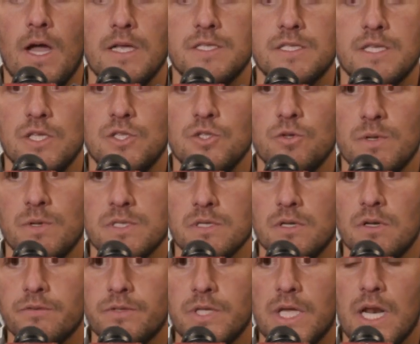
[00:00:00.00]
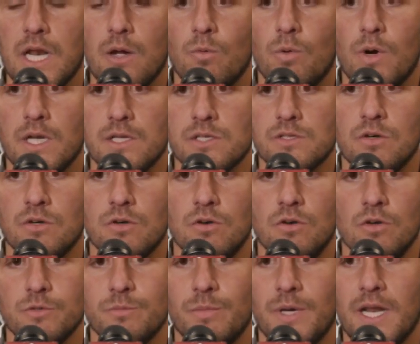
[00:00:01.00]
say to myself that I want to score
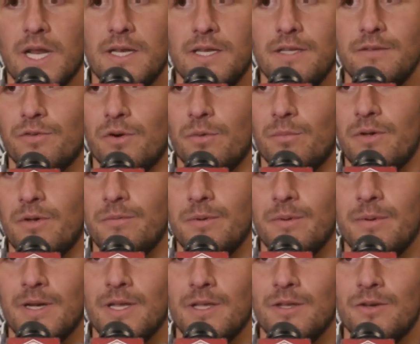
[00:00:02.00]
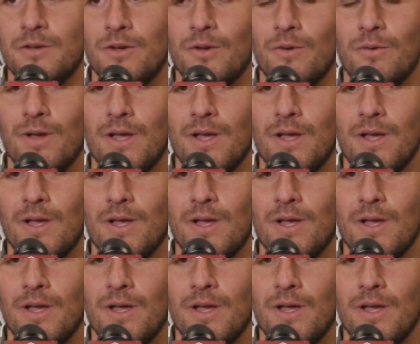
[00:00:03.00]
goals, but I need from everybody, you know.